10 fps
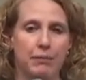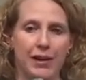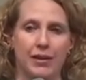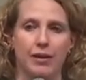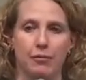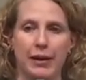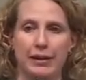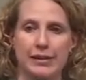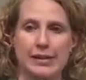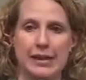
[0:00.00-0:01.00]
positive
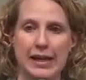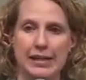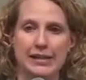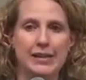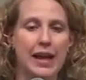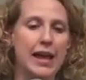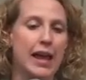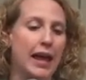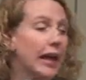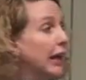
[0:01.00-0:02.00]
pregnancy test.
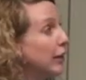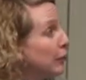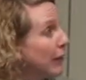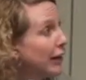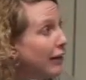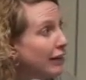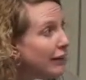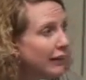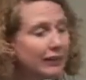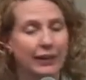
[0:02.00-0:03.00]
And my
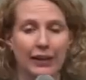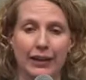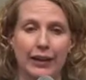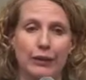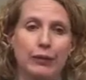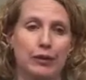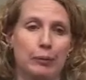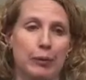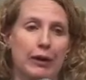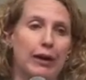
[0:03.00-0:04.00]
daughter Lillian was
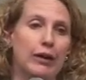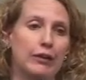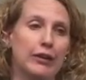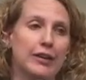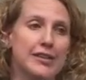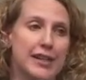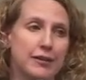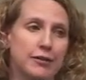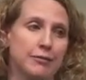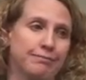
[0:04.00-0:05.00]
born on New Year's
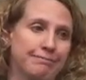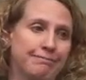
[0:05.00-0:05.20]
Eve.